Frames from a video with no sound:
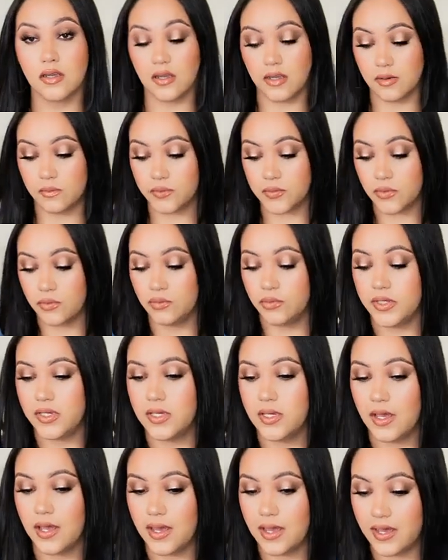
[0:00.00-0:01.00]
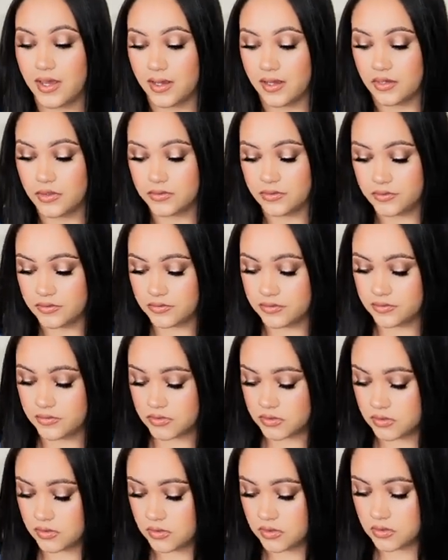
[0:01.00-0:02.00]
up we have
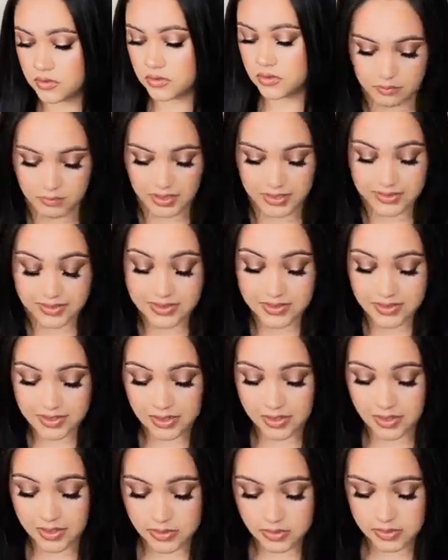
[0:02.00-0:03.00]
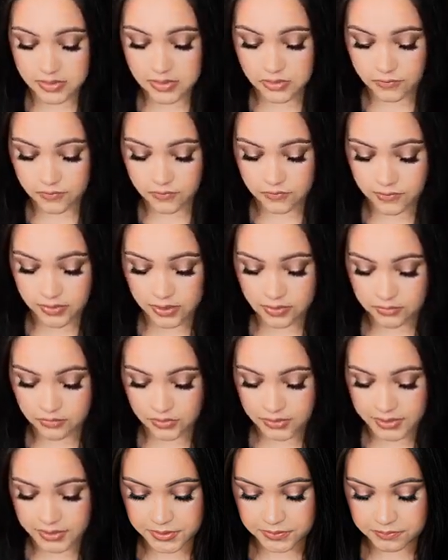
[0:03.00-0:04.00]
my second
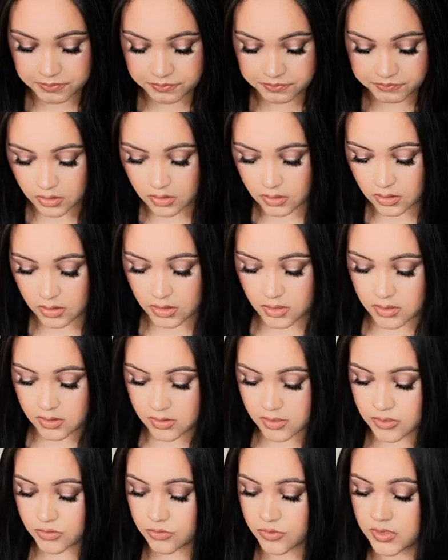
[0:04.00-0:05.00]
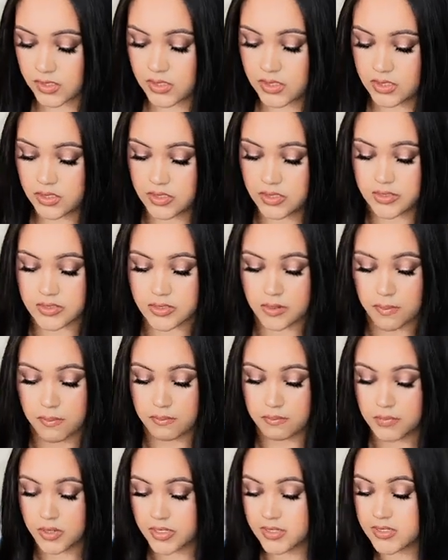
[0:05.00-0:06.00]
favorite, and this one is
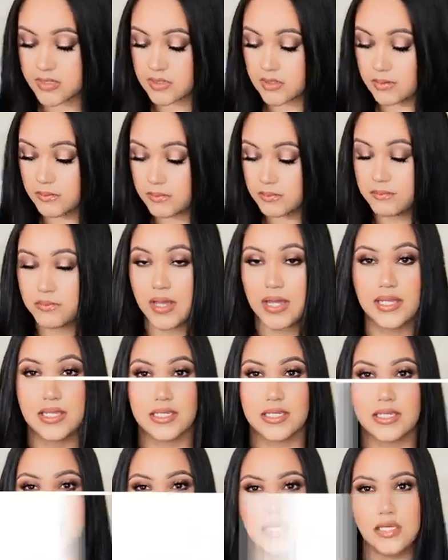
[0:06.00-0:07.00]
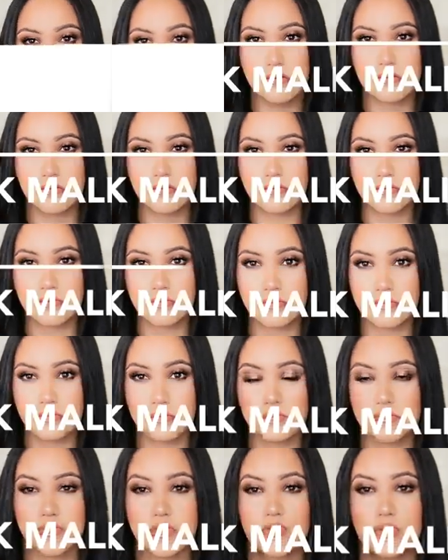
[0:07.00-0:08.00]
Musk Malaki.
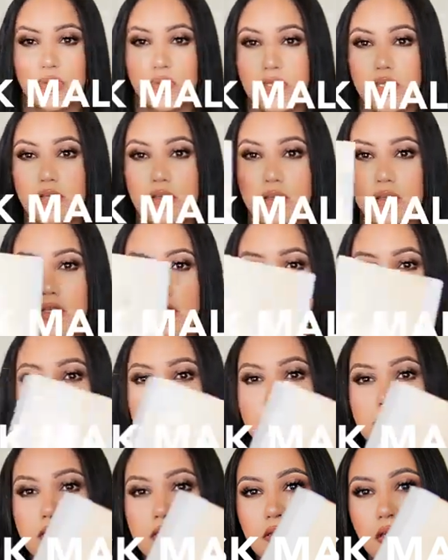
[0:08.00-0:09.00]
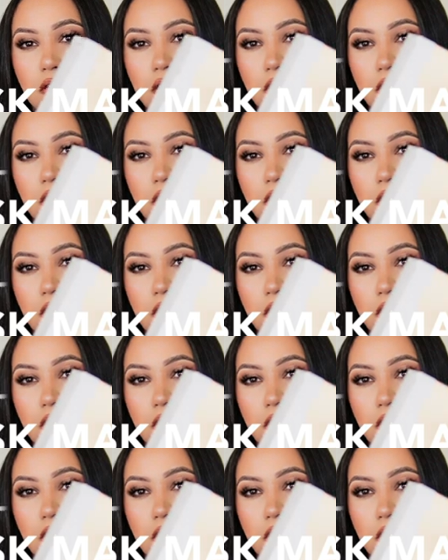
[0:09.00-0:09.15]
So here is